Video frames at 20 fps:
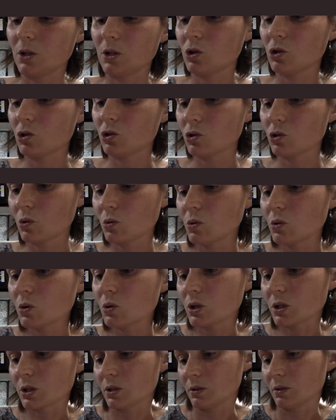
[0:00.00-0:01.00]
short
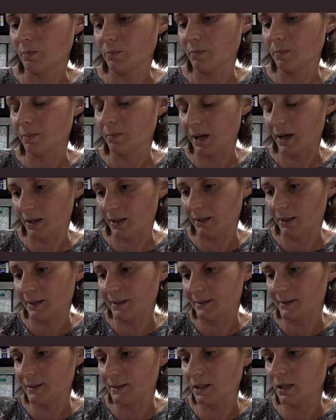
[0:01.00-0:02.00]
back
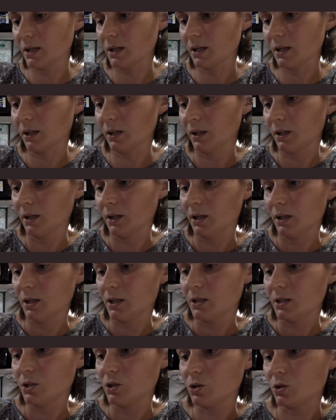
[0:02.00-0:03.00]
elastic
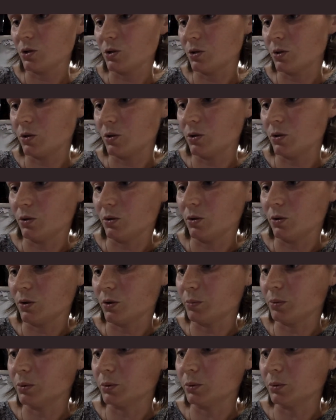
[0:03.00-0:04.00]
to the
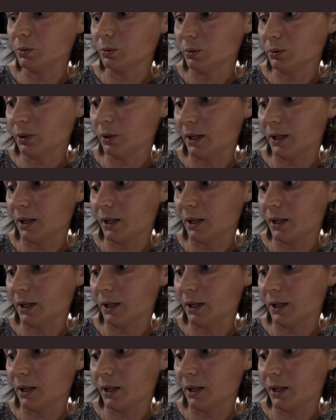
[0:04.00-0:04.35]
pull